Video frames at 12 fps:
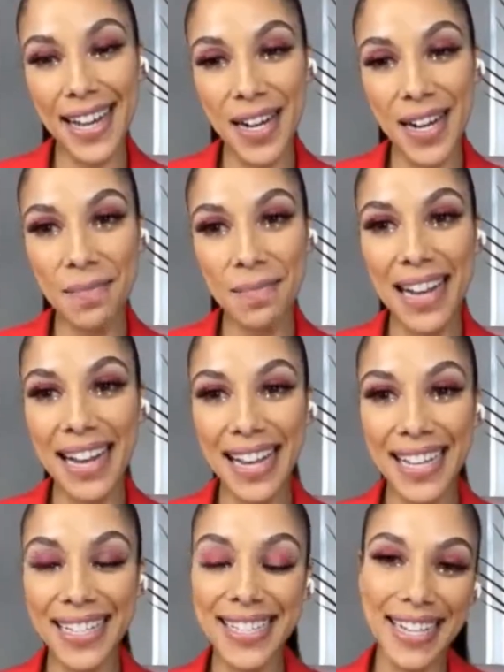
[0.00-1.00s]

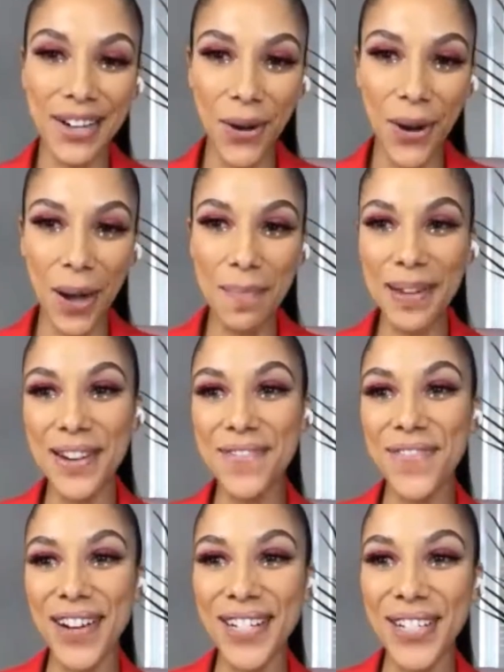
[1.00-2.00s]
I didn't grow up in
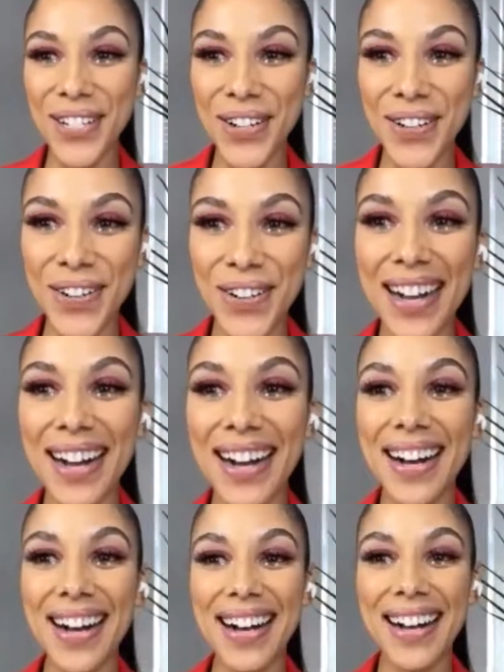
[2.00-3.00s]
a
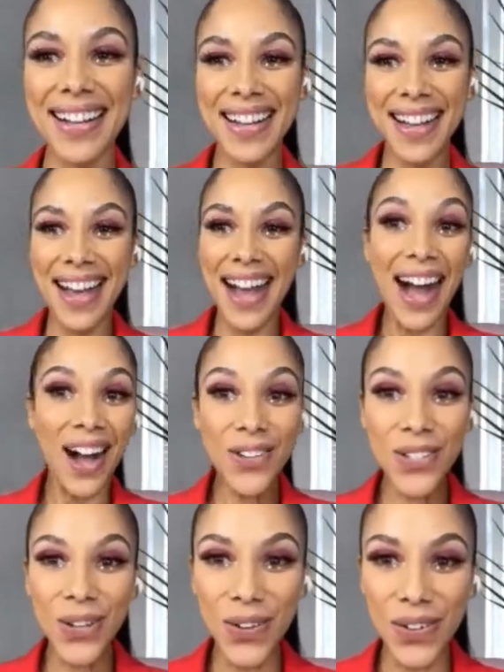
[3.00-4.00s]
functional
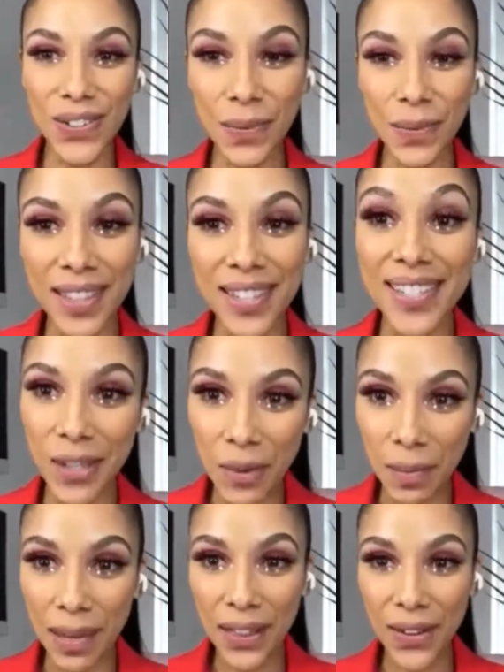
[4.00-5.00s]
household with a
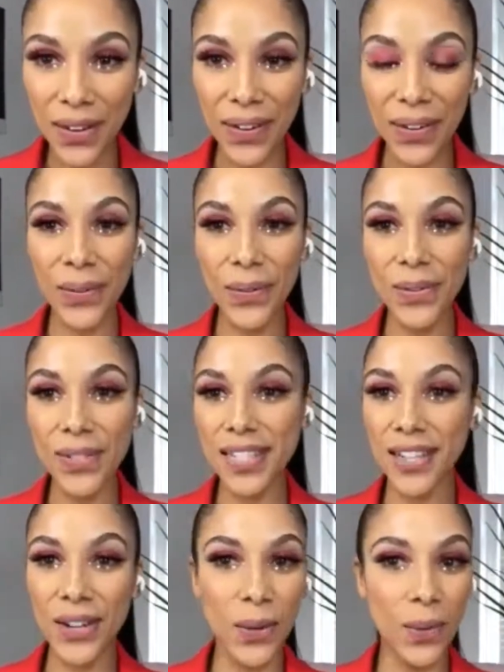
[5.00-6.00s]
single mother who
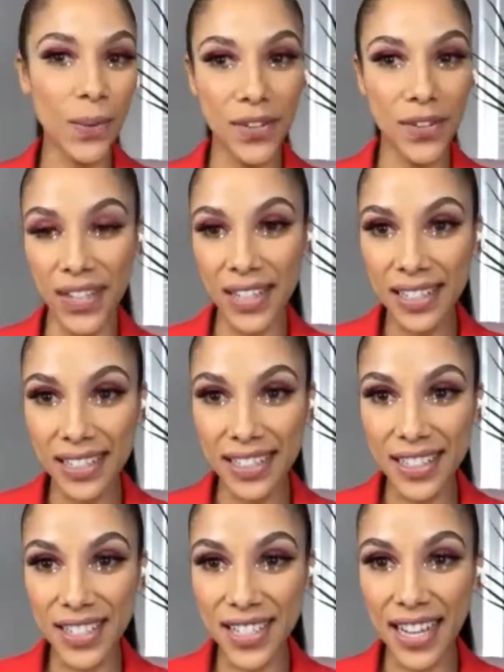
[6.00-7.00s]
didn't know a word of
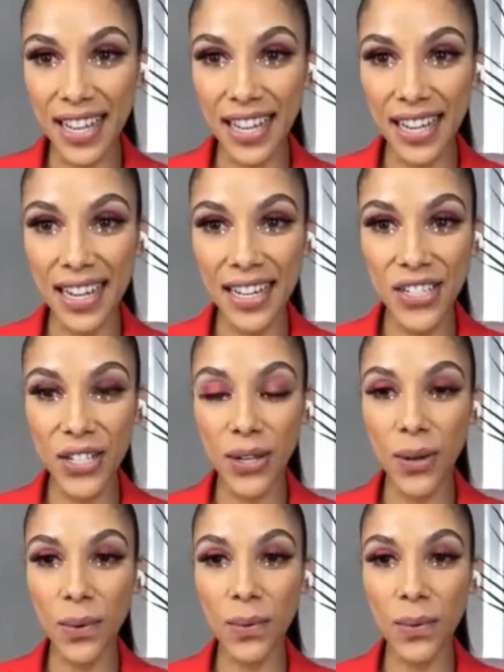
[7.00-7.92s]
English, and she